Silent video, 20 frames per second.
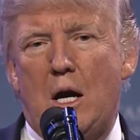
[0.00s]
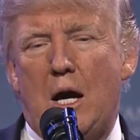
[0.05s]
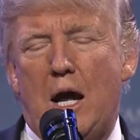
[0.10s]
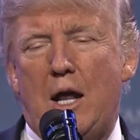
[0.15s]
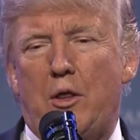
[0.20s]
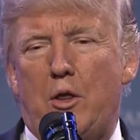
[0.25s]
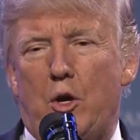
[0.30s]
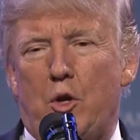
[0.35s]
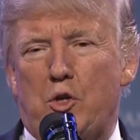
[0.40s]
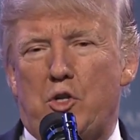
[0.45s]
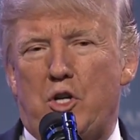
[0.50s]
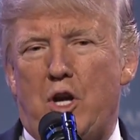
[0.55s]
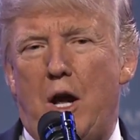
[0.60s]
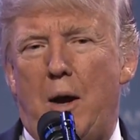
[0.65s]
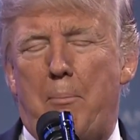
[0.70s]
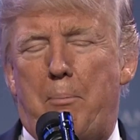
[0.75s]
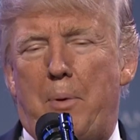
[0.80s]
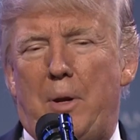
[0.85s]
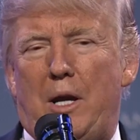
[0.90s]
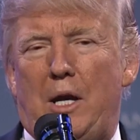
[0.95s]
and those
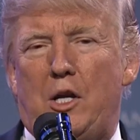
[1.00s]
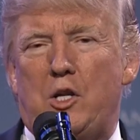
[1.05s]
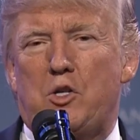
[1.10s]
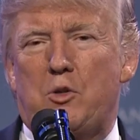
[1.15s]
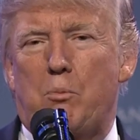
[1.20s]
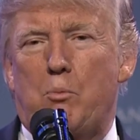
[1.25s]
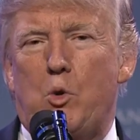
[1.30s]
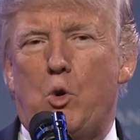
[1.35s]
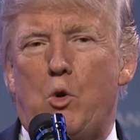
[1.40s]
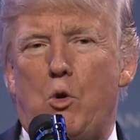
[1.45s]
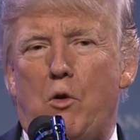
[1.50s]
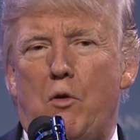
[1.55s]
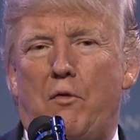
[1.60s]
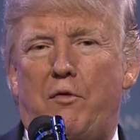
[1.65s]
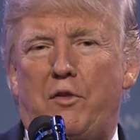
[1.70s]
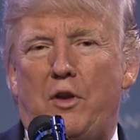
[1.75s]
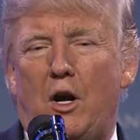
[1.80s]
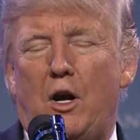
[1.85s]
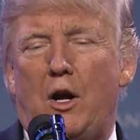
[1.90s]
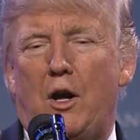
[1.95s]
companies
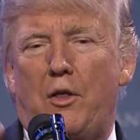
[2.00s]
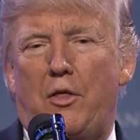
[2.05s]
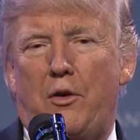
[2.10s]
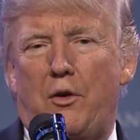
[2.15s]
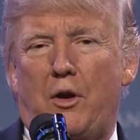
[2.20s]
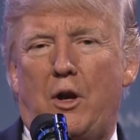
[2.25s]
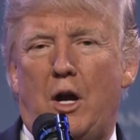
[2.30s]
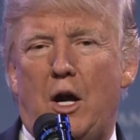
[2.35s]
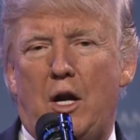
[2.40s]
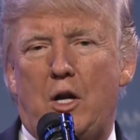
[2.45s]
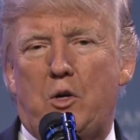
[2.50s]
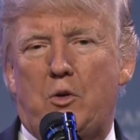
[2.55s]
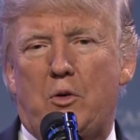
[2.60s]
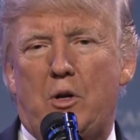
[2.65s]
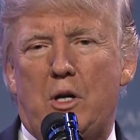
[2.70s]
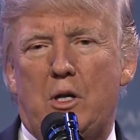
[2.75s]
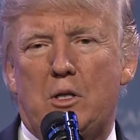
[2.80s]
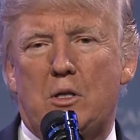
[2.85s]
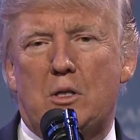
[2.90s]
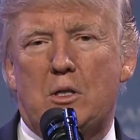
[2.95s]
move to other
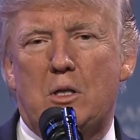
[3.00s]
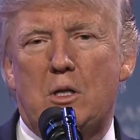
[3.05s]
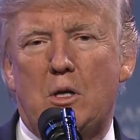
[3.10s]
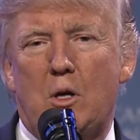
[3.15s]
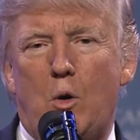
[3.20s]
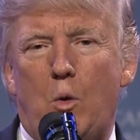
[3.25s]
countries.